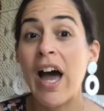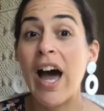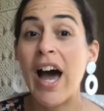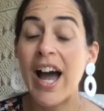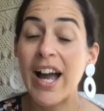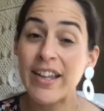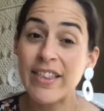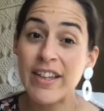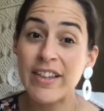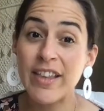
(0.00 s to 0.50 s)

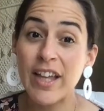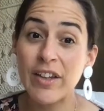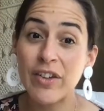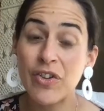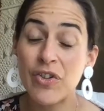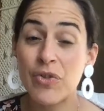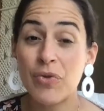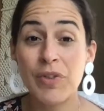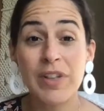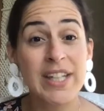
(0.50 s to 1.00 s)
I think that
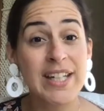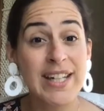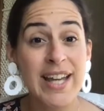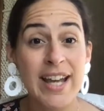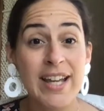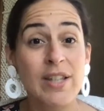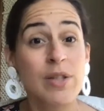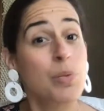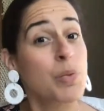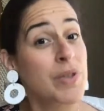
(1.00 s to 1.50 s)
looks really
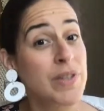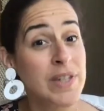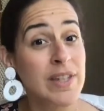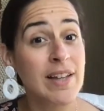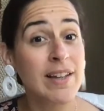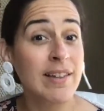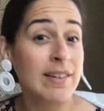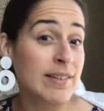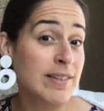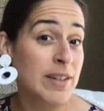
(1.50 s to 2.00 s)
nice with
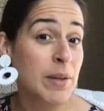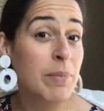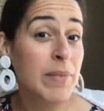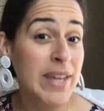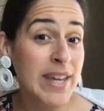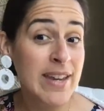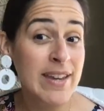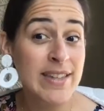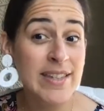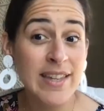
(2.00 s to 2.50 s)
some
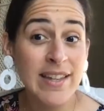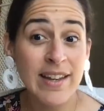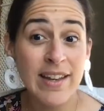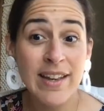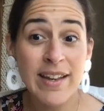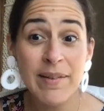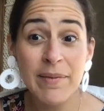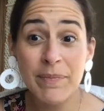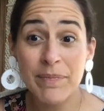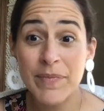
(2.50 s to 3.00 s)
ease in
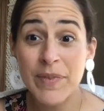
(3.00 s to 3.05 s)
it.